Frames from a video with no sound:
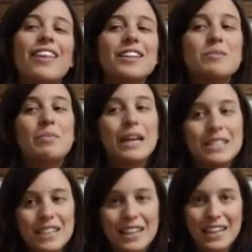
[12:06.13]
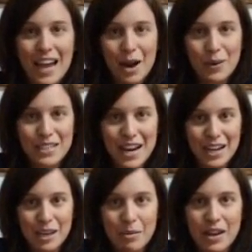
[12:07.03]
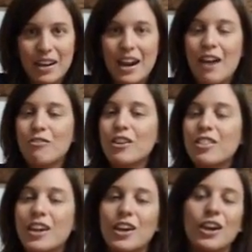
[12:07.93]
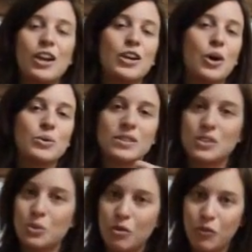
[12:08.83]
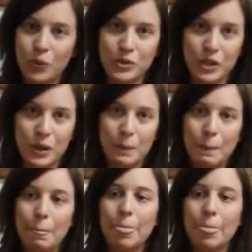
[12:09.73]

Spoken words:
that's basically how I document, and everything goes into a folder.